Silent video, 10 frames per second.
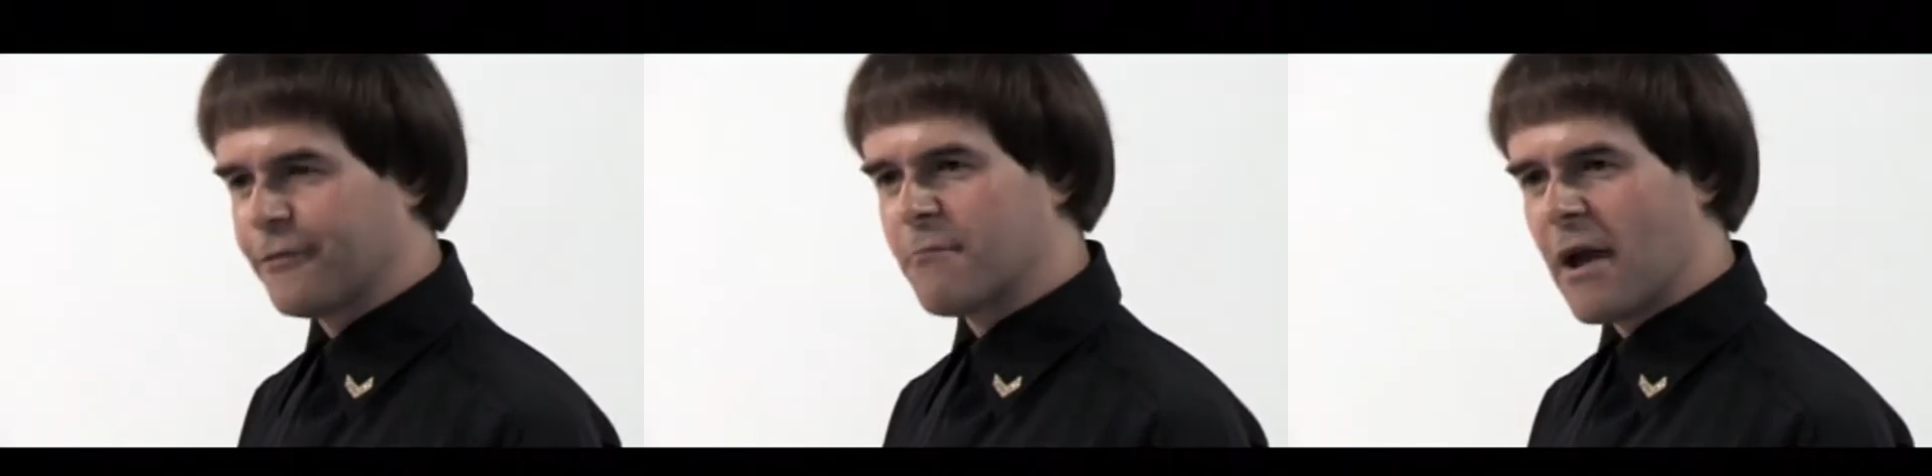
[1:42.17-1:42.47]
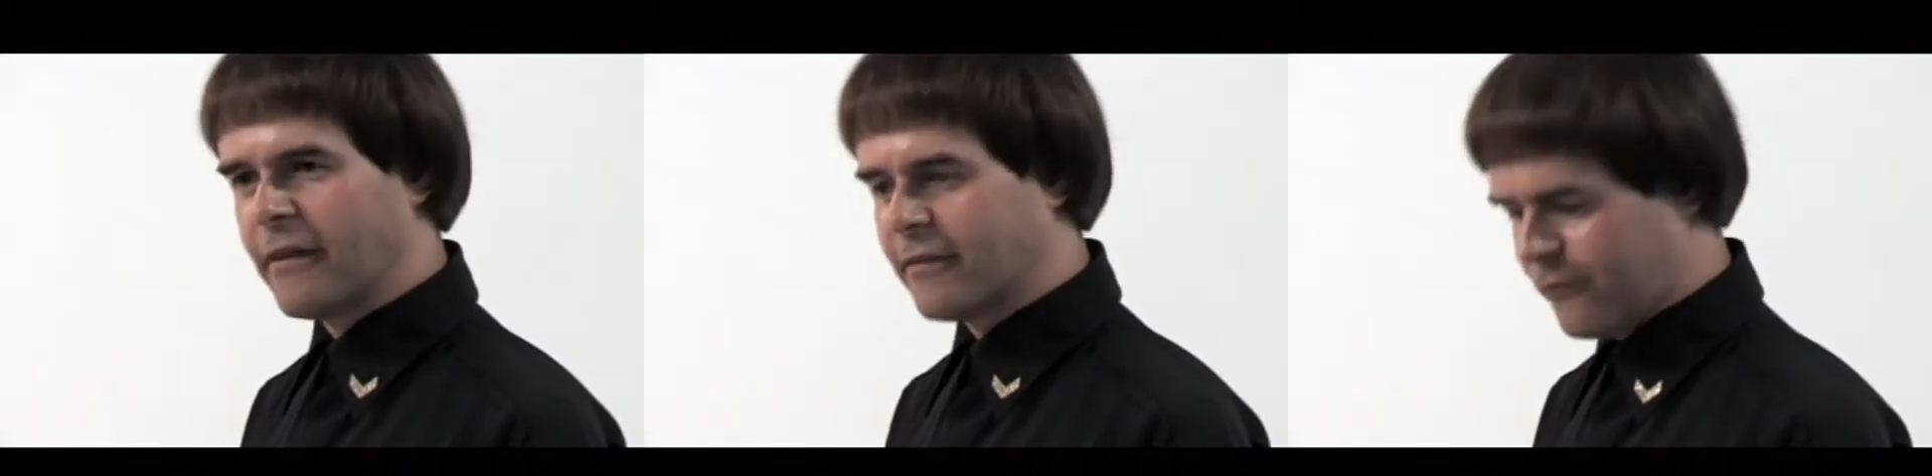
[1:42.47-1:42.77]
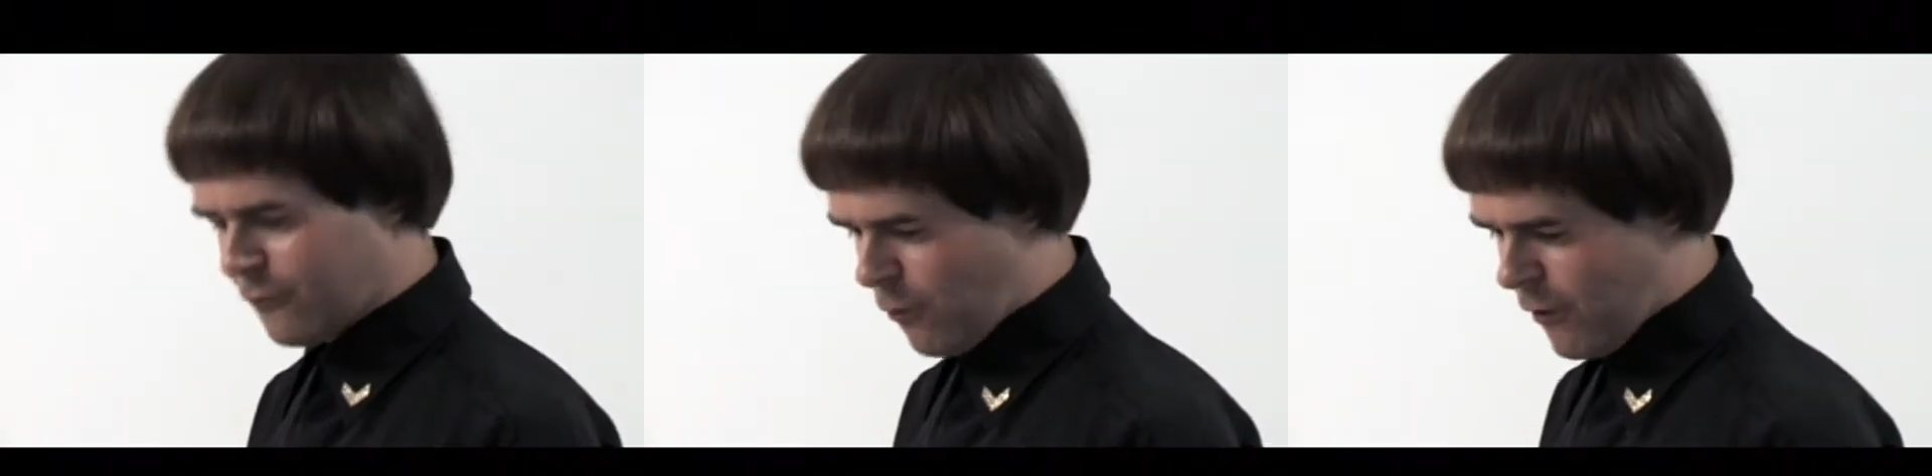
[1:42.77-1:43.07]
to make
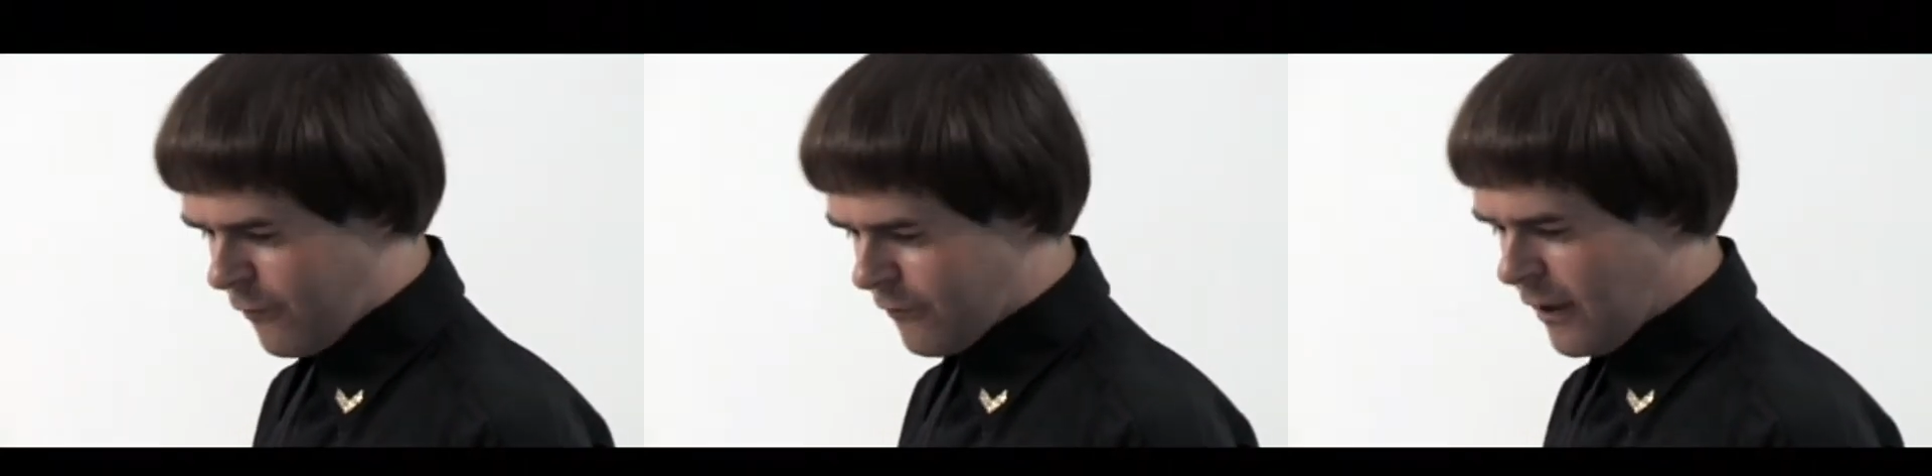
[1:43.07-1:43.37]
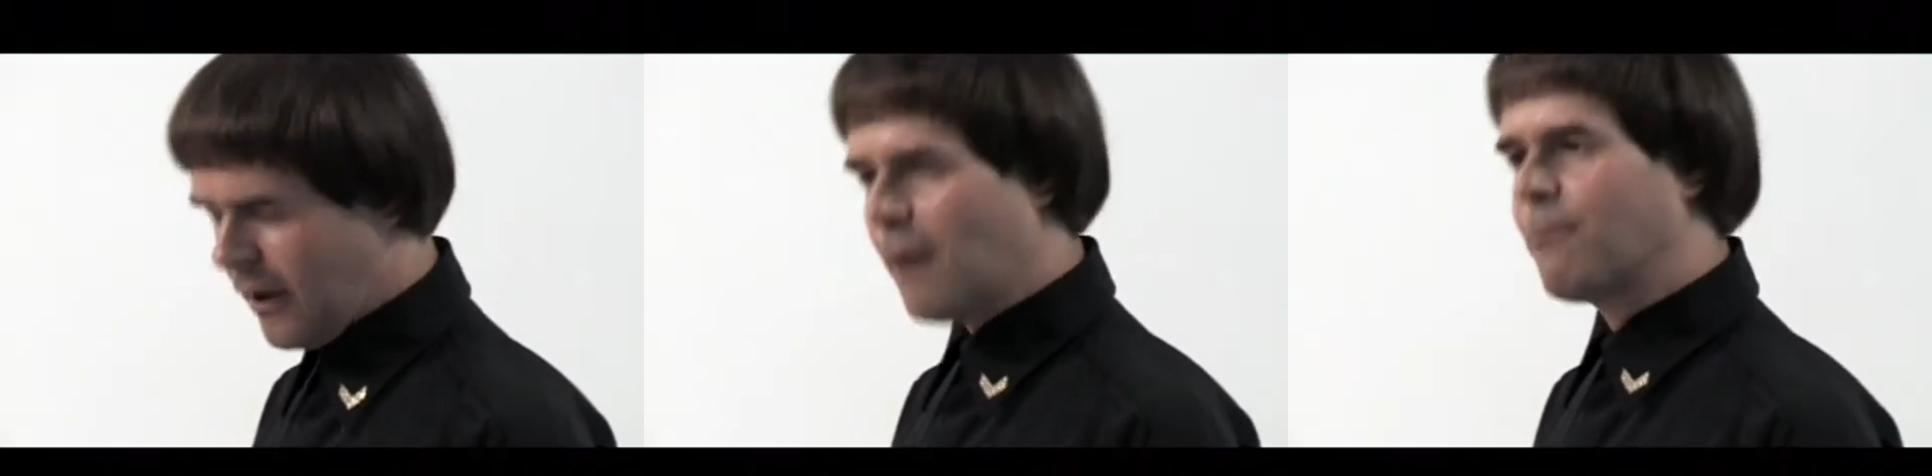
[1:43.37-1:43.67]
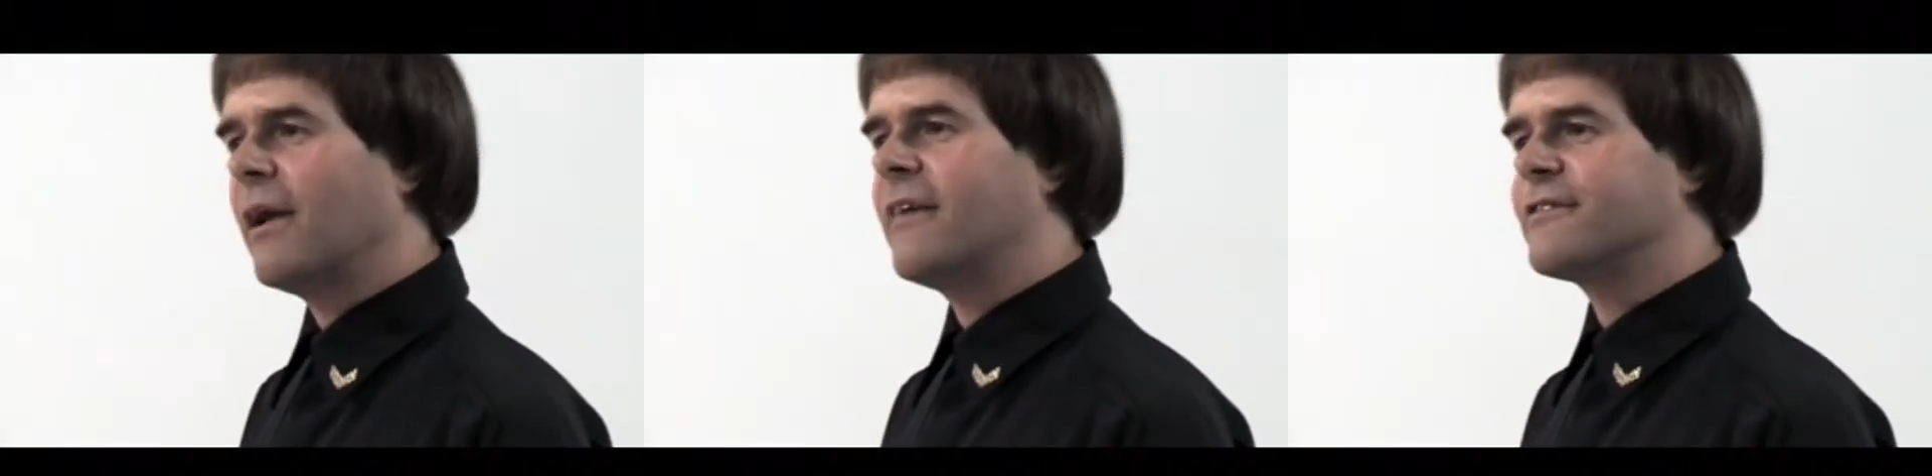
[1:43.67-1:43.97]
this world a
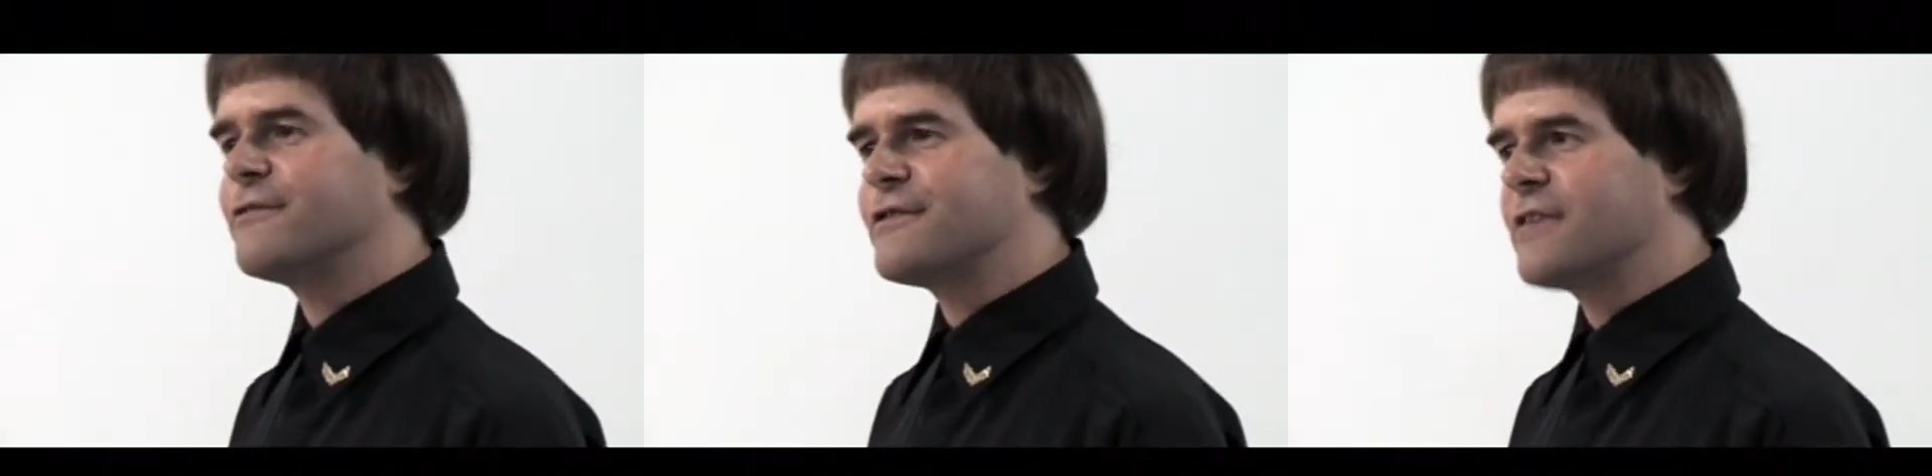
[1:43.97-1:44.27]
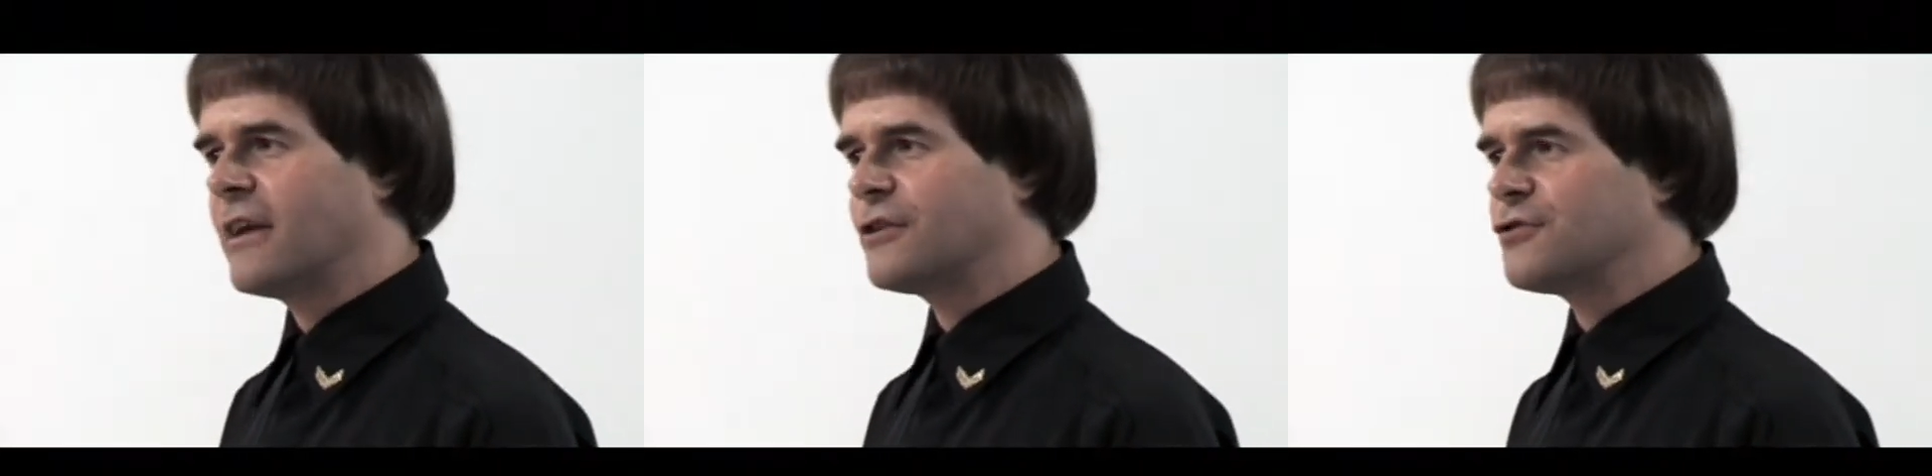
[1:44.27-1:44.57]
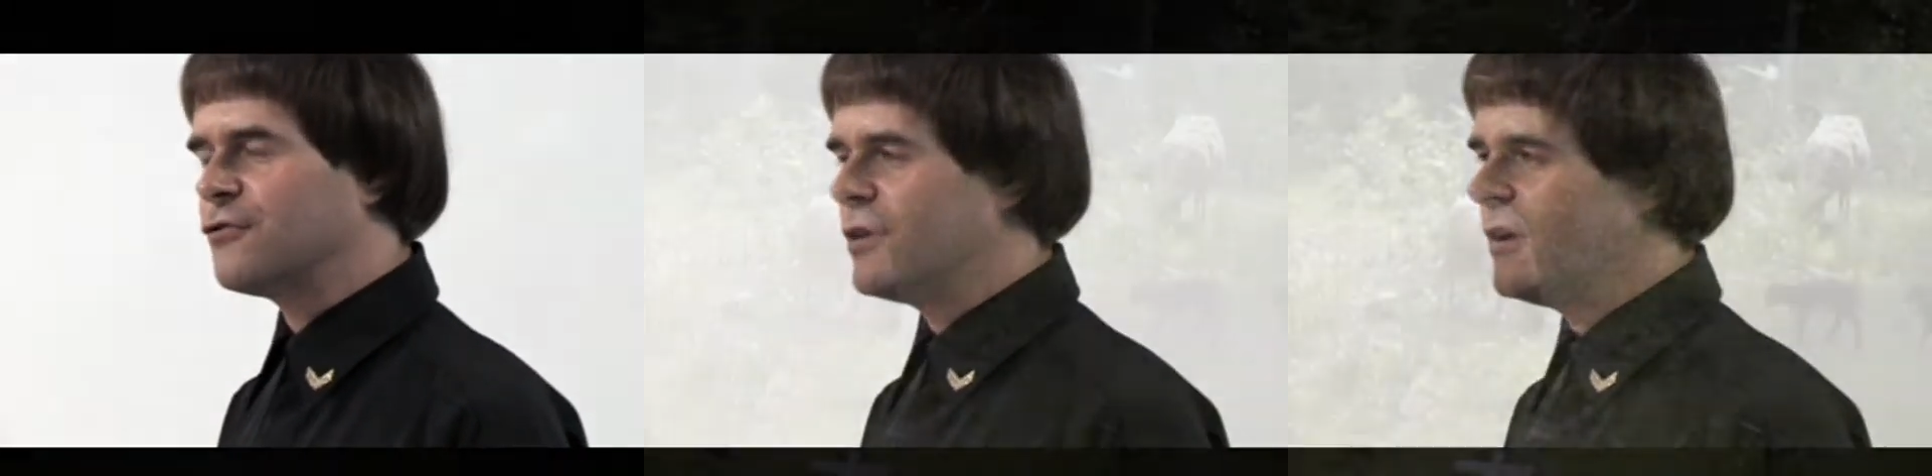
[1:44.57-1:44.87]
place of
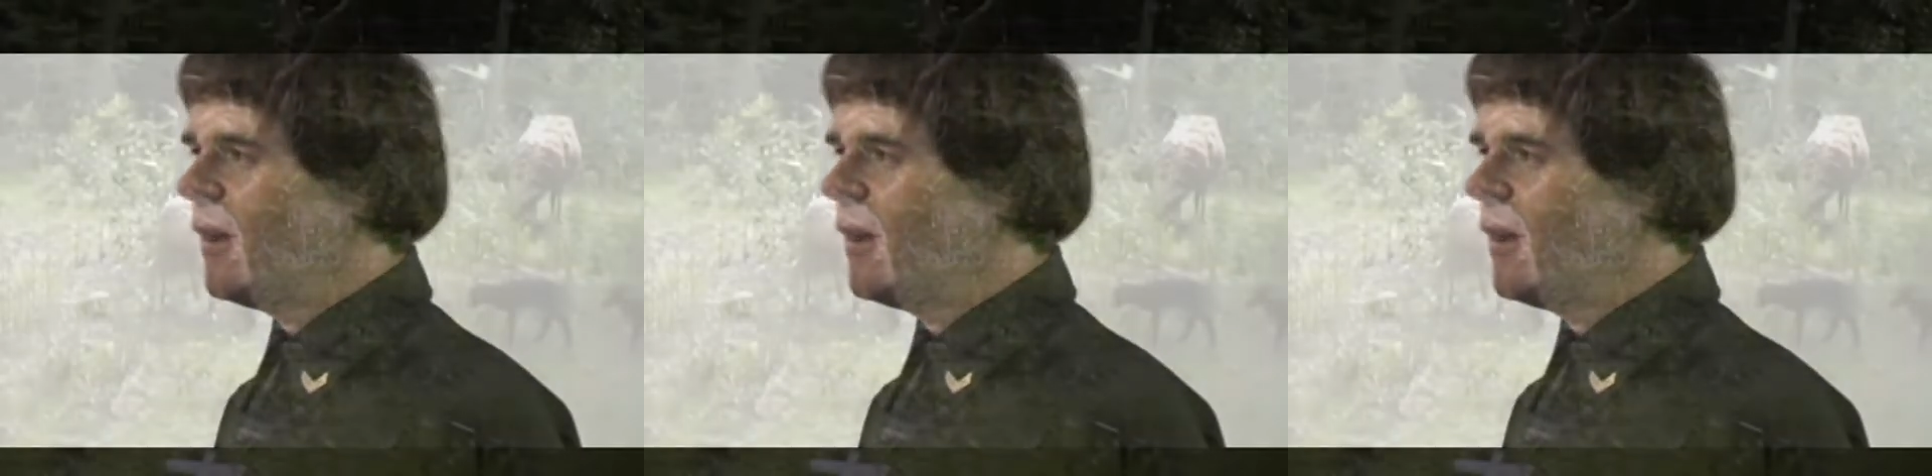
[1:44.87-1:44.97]
sanctuary